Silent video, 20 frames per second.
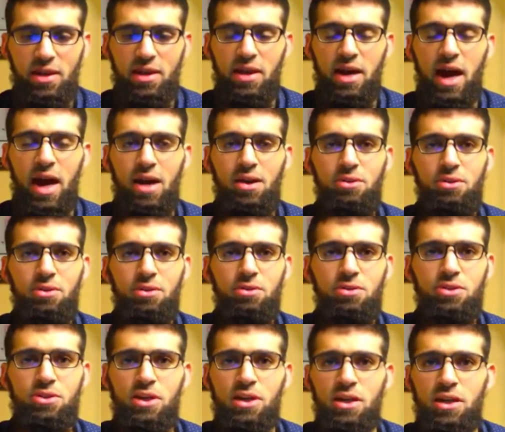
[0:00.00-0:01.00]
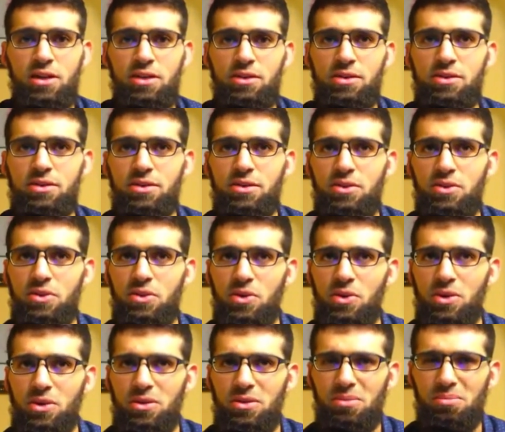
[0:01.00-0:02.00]
How do you change
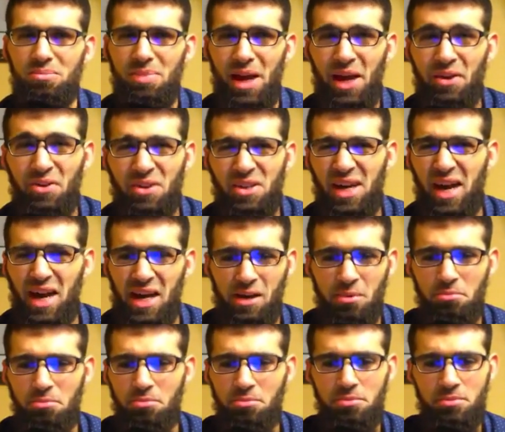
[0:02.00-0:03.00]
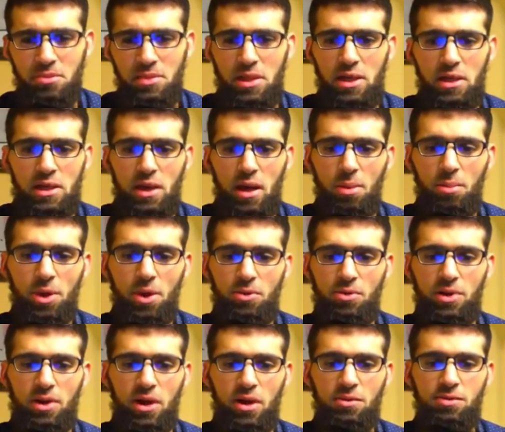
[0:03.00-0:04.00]
your paradigm about
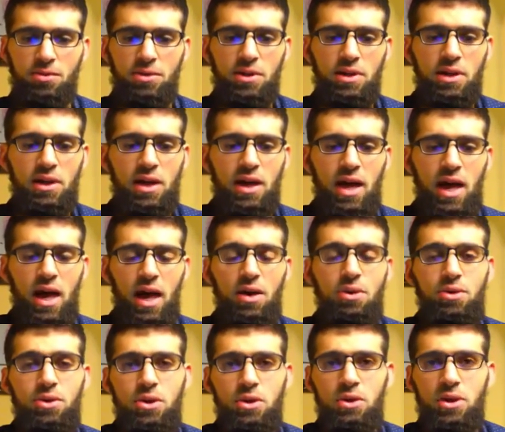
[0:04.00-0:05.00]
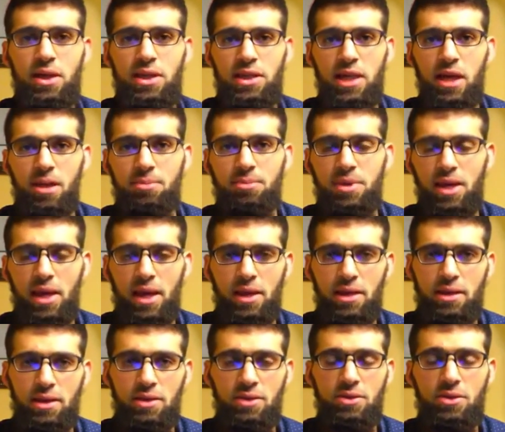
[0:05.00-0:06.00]
recovery? How do you adopt an
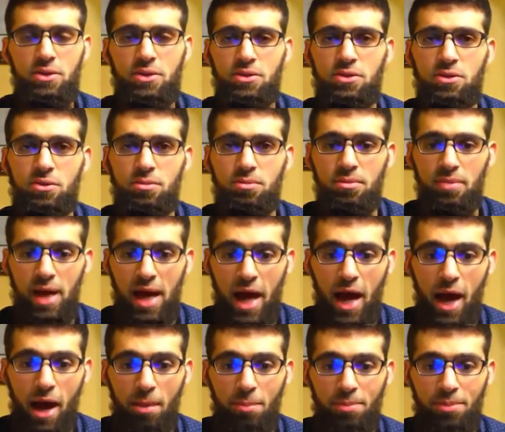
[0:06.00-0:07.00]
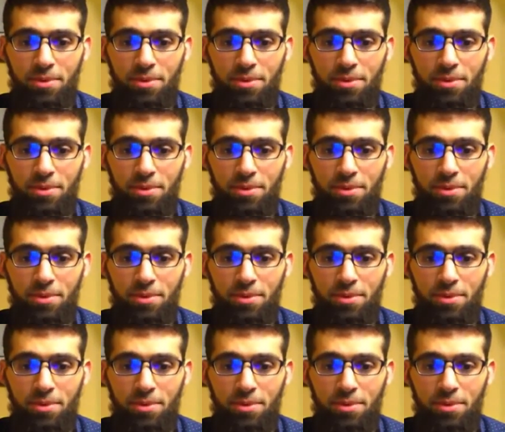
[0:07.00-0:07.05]
internal map